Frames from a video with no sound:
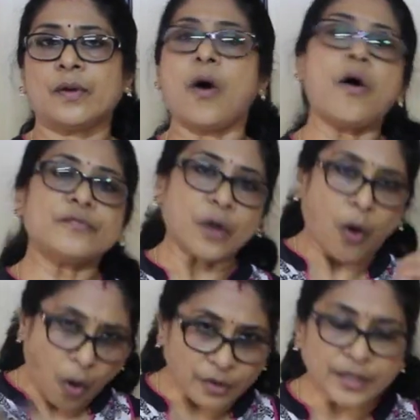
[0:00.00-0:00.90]
of the
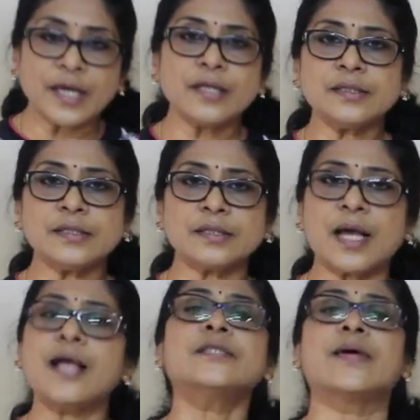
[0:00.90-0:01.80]
organs
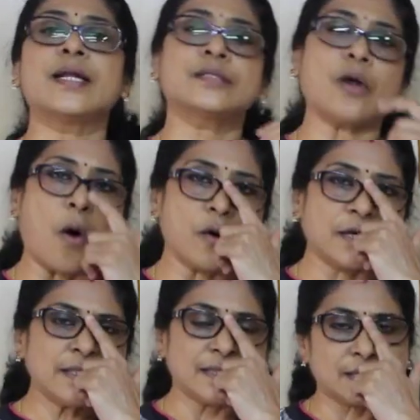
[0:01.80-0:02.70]
as well as the
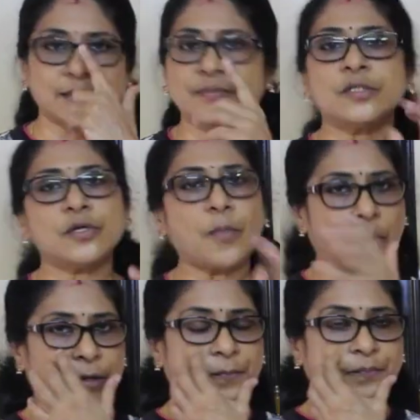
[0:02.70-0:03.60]
organ systems in your
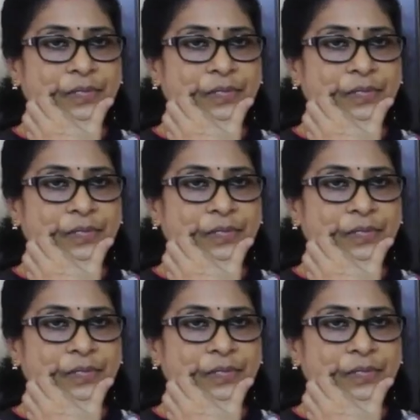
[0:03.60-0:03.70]
body.